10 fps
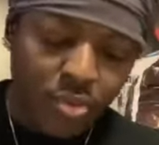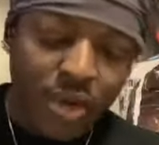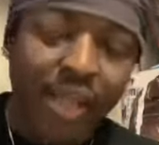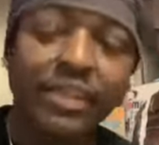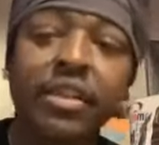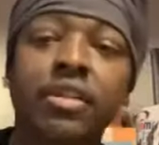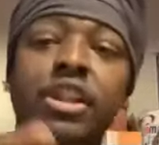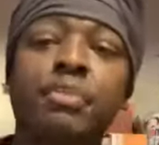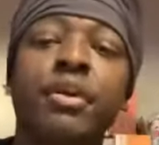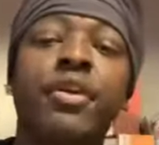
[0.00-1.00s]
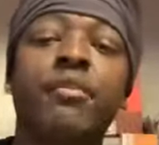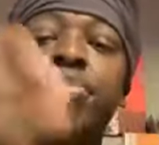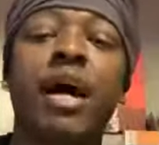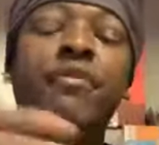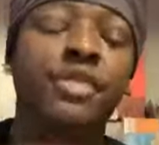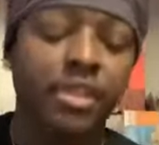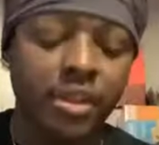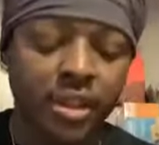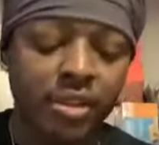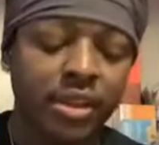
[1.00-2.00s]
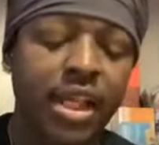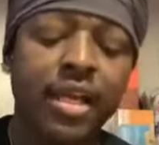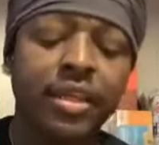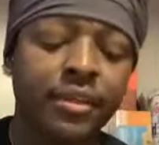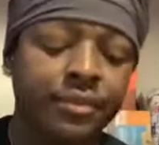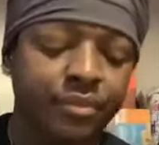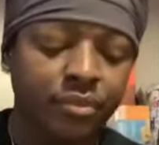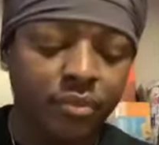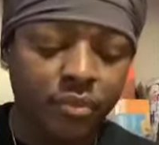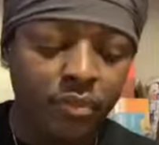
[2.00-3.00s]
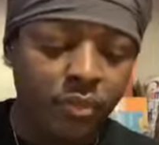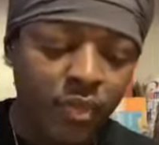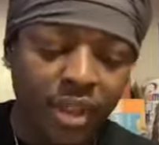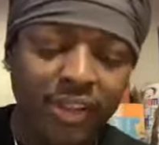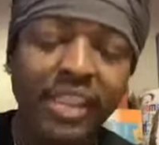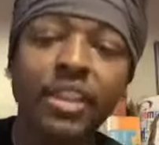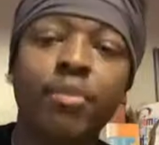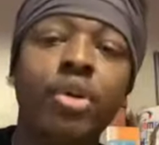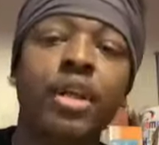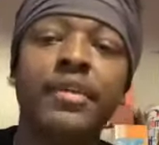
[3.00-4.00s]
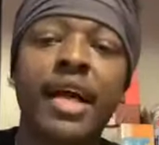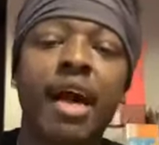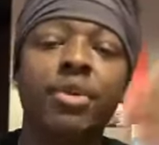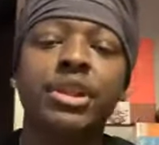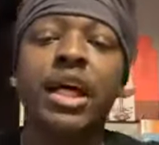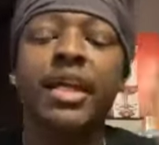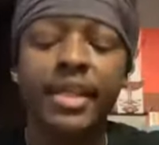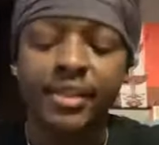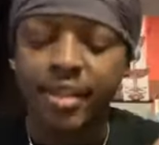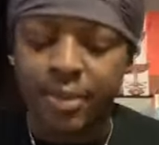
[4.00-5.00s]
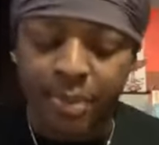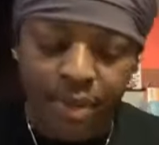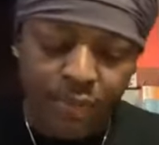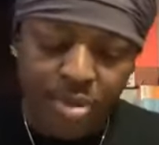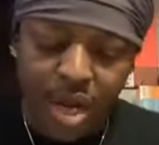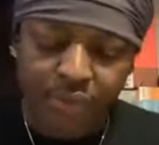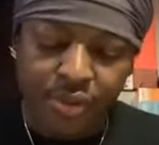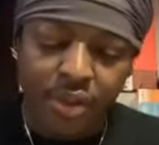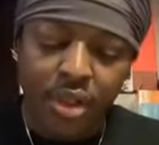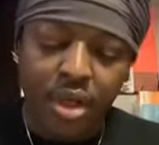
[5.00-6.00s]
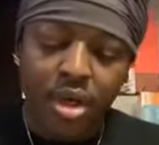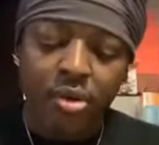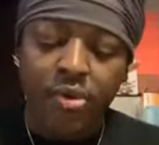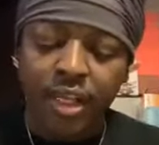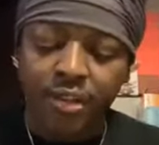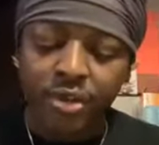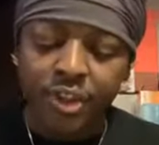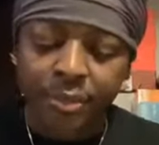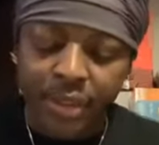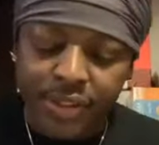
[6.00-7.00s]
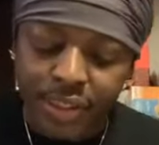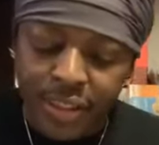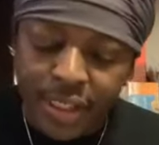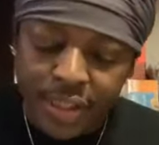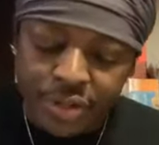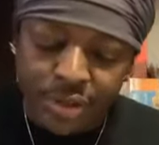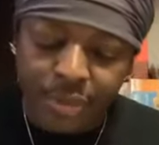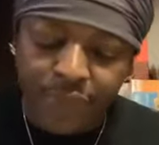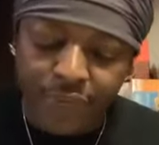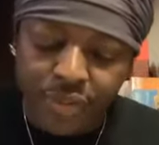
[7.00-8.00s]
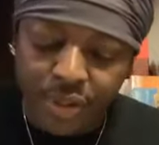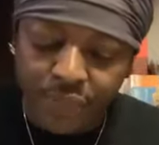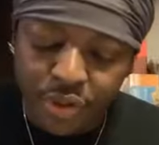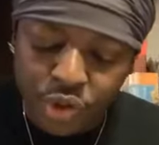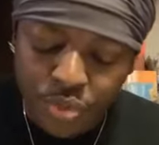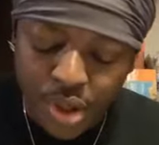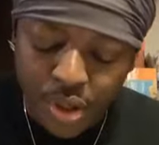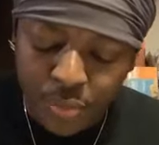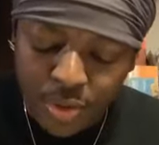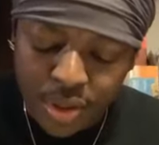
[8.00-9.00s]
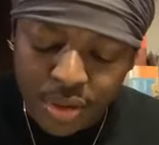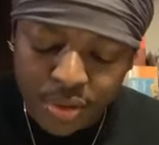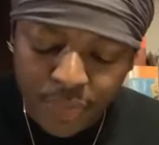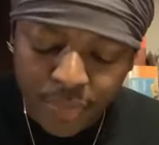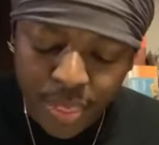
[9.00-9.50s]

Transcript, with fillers: Right? Because the, the spirit of prophecy, Salakia, the testimony of Yahawashi is the spirit of prophecy. Right? So this is the book of Second Ezra, chapter 15 and verse 1, and it reads,